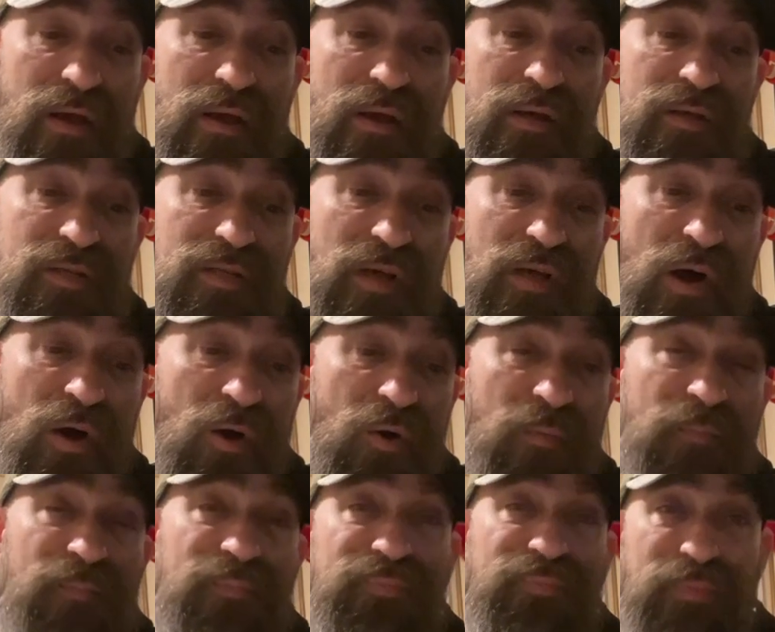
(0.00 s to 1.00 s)

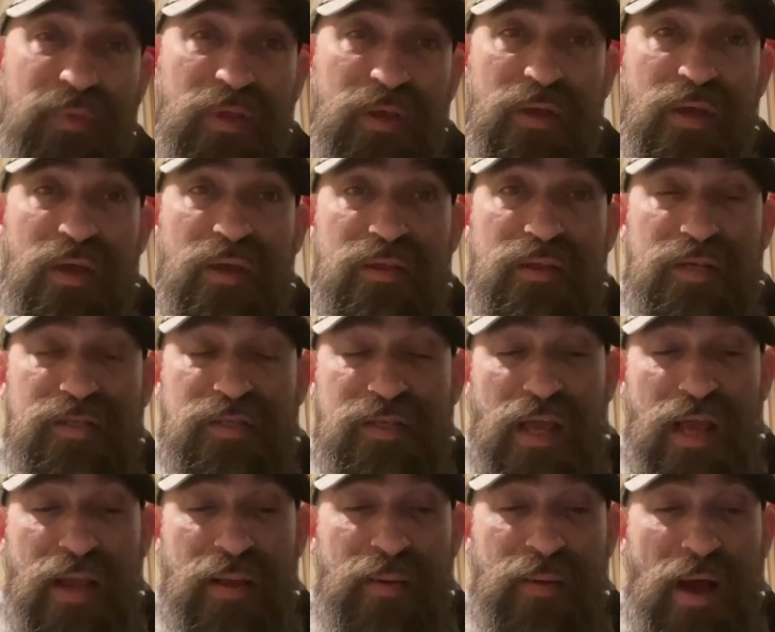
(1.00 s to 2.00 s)
So this
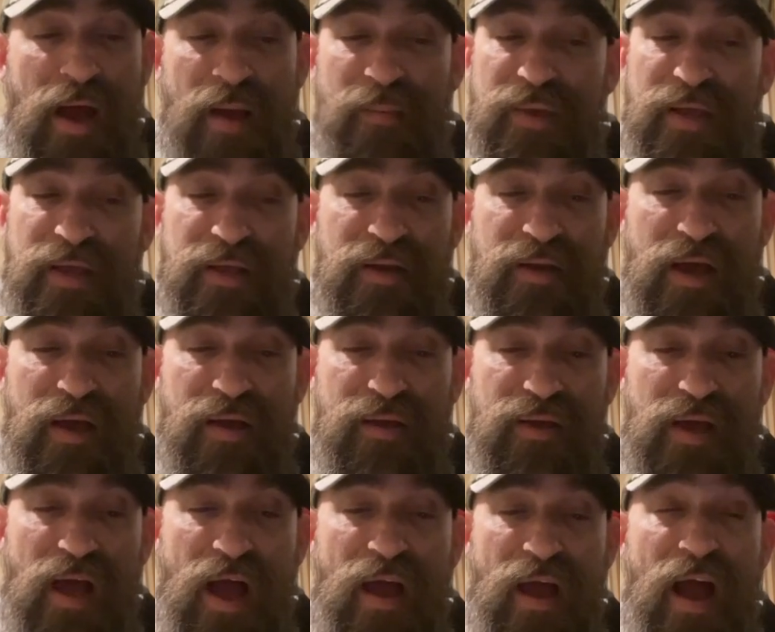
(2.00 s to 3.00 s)
game, I mean,
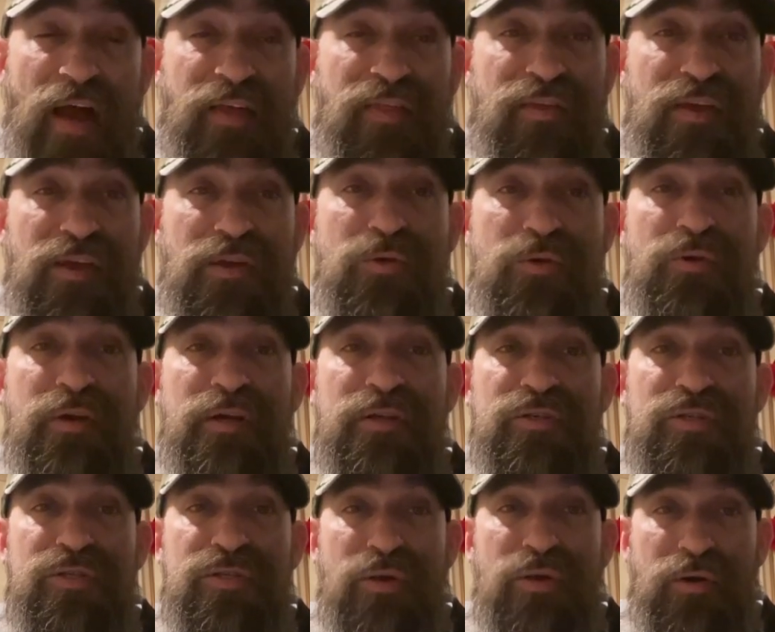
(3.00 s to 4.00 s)
I think you can
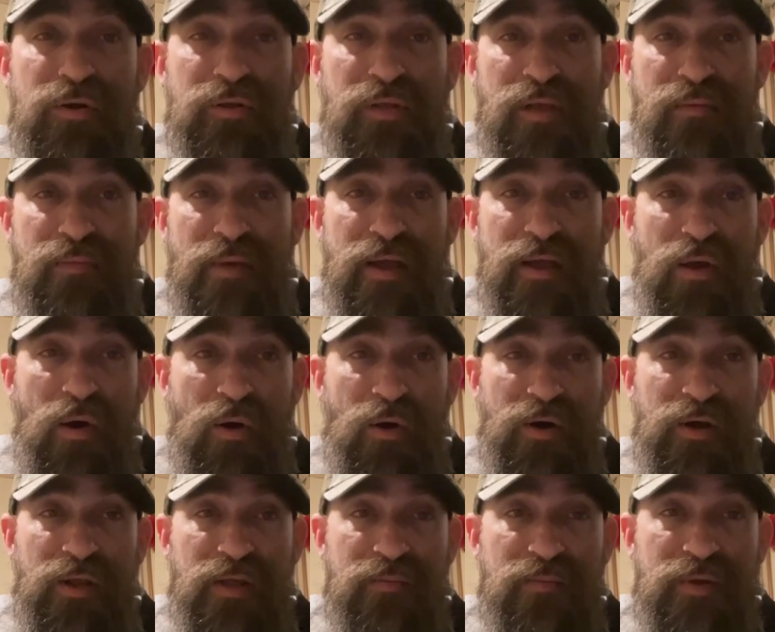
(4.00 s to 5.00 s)
certainly make
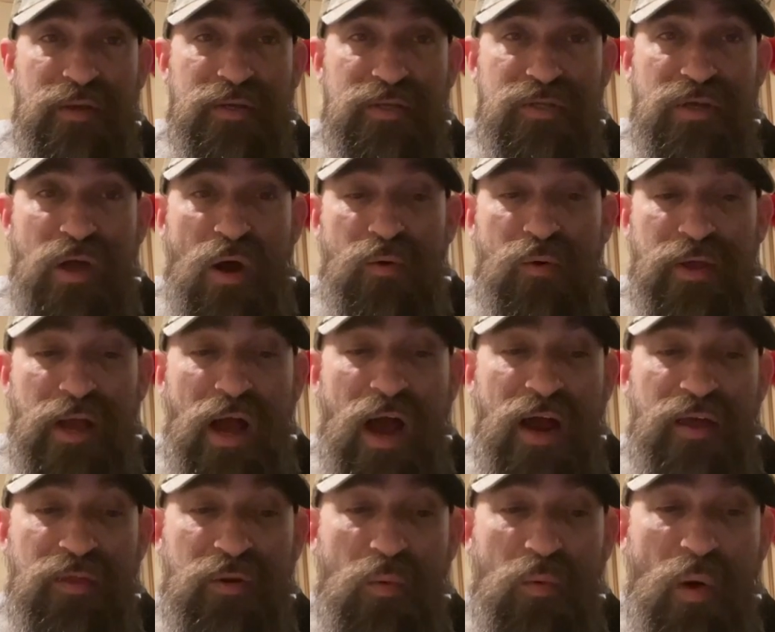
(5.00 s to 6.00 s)
arguments going
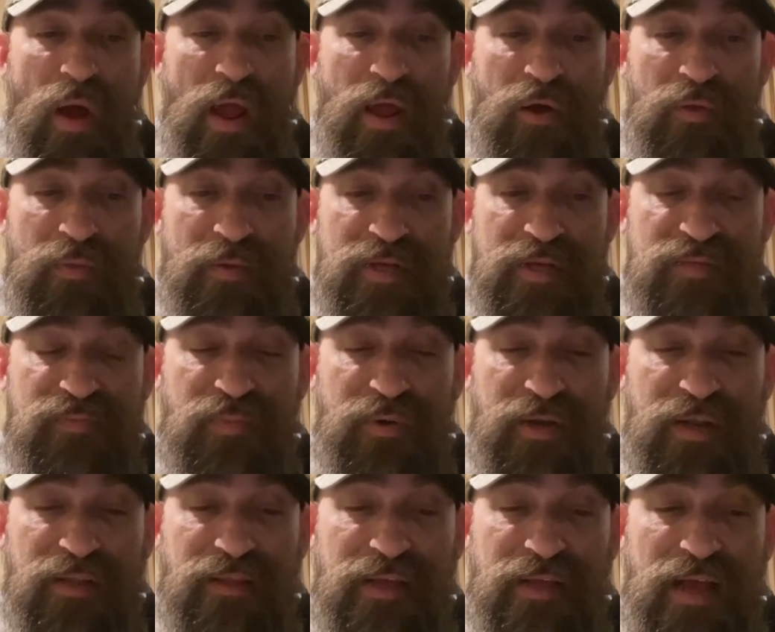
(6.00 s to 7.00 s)
either way on this,
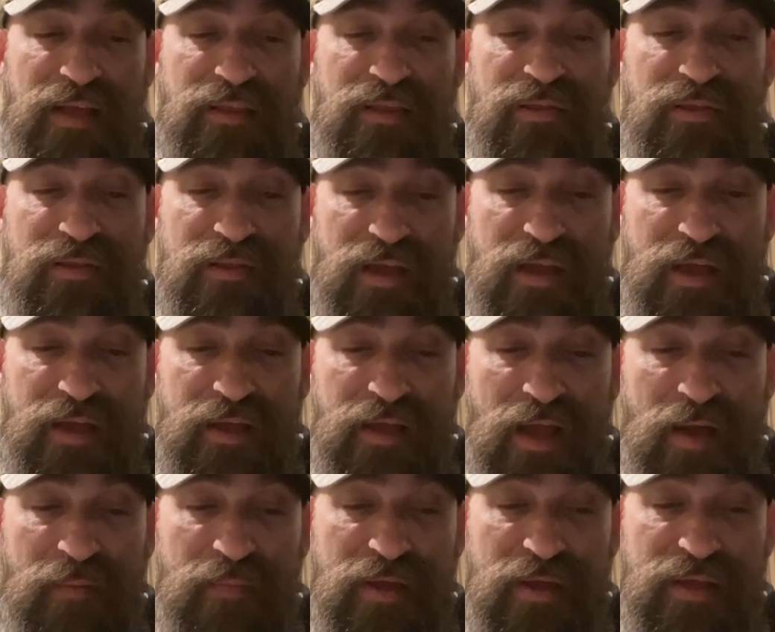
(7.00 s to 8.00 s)
but at the end of the day,
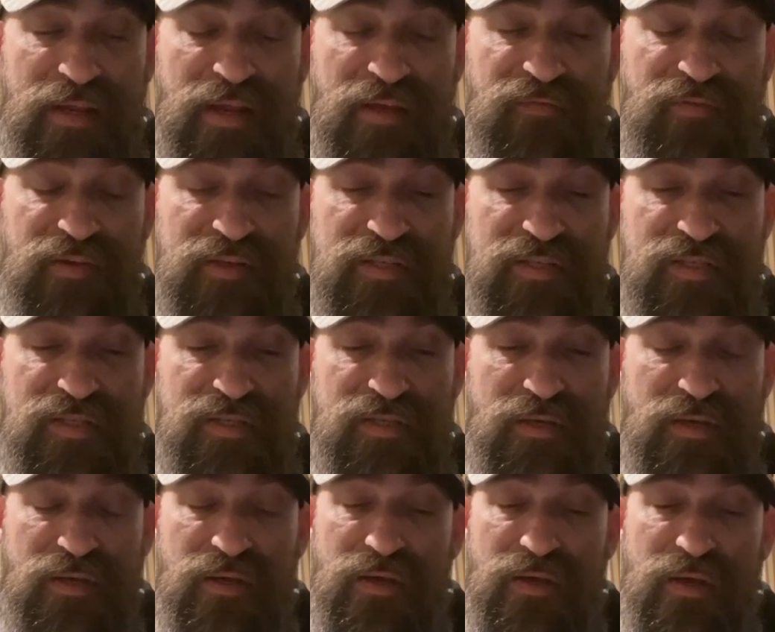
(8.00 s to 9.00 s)
I mean, if it's
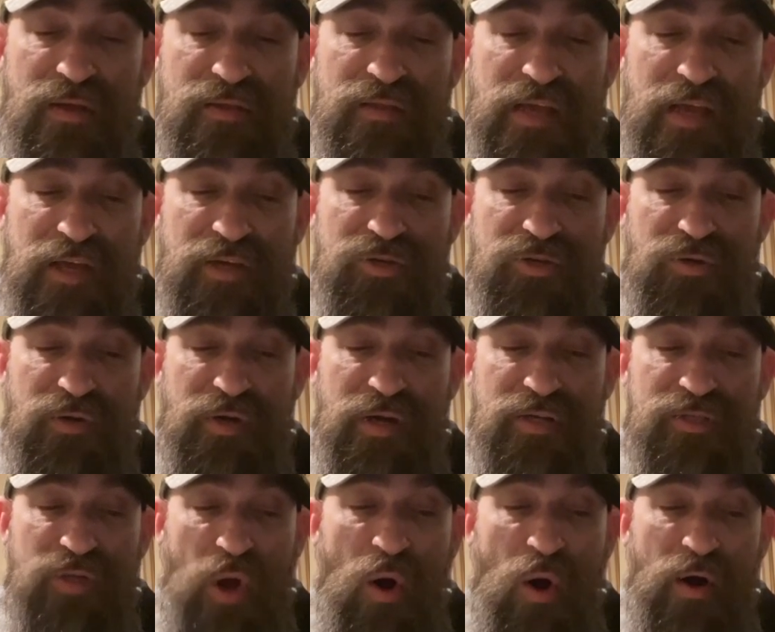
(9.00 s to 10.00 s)
the
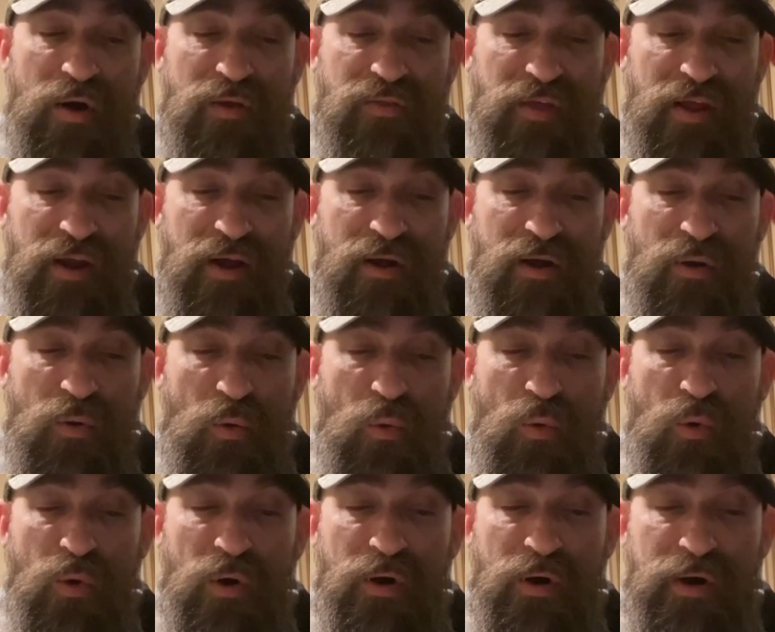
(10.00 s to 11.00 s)
injuries aren't there
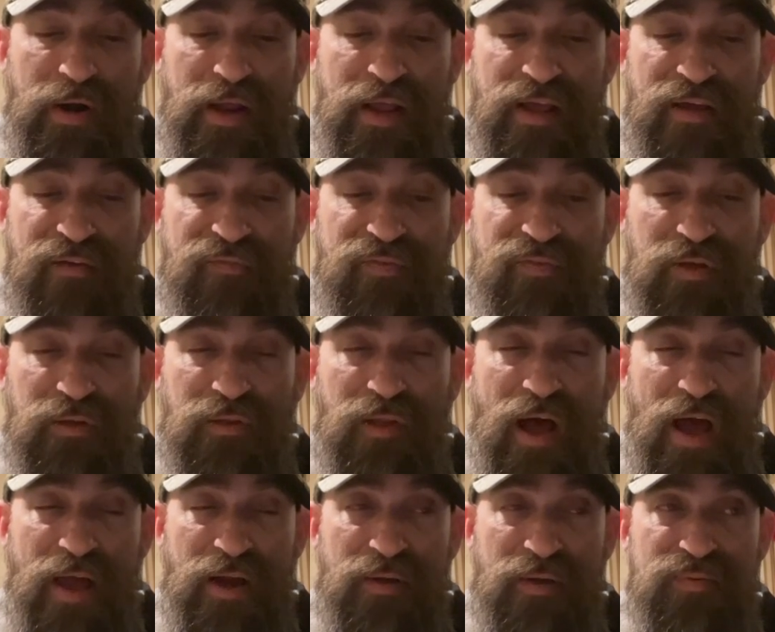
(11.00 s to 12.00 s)
or if the
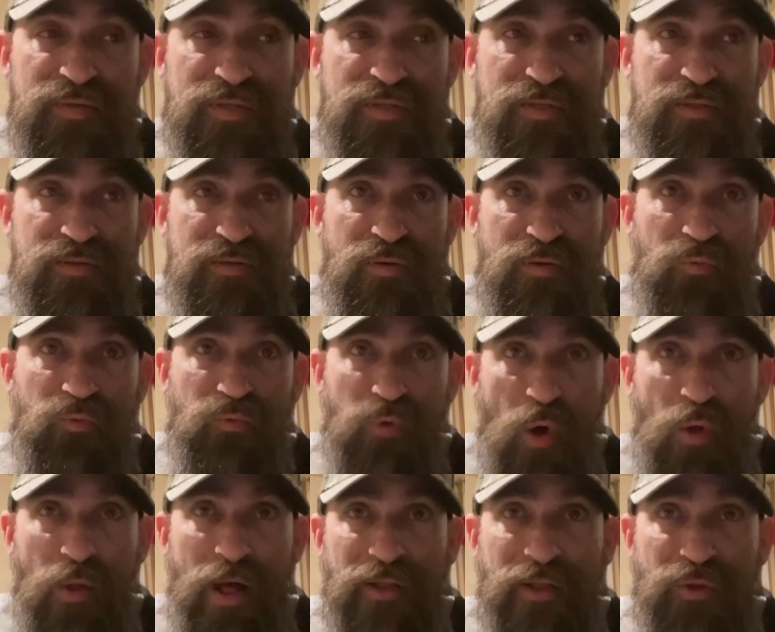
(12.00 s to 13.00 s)
lineups
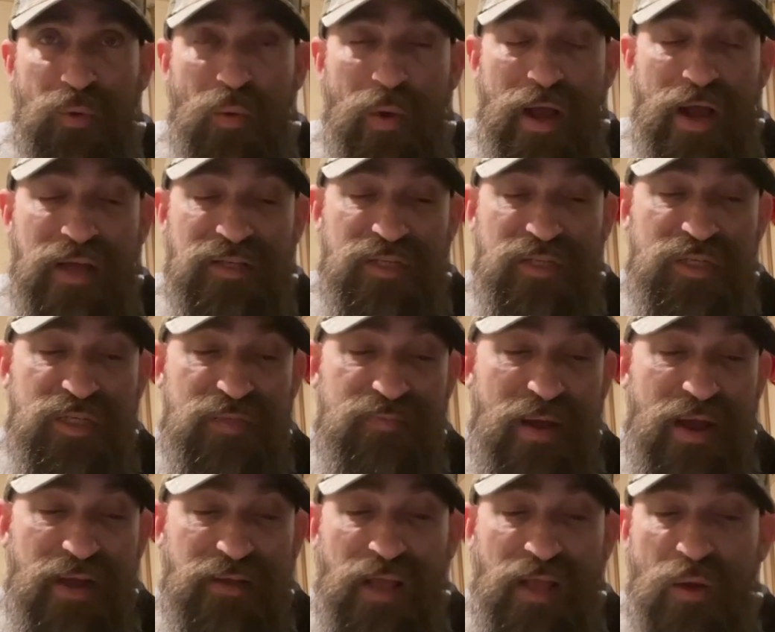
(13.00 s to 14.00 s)
roll out the way I
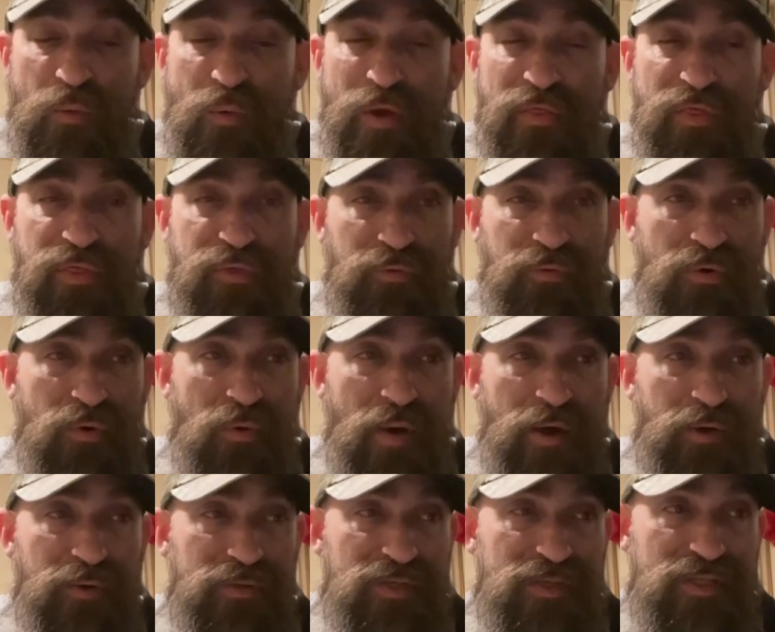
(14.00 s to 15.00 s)
suspect, I went through, I
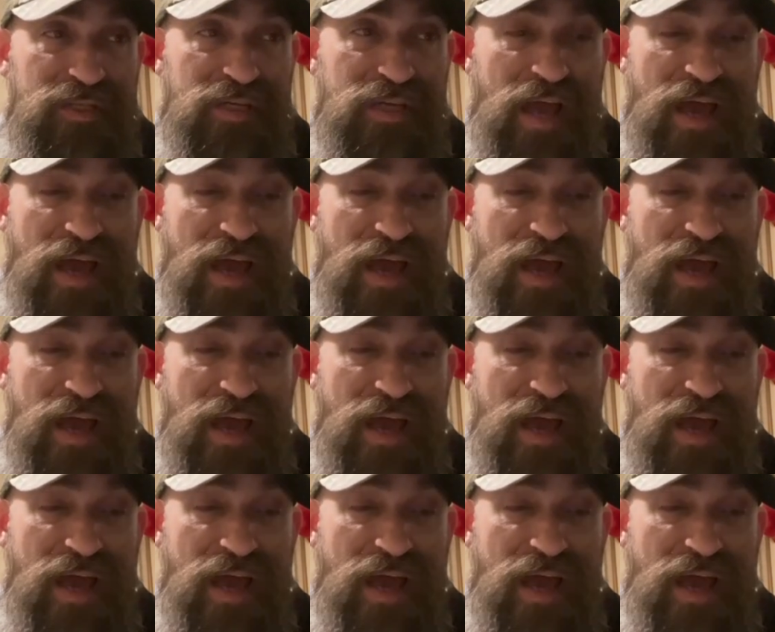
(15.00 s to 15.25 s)
don't see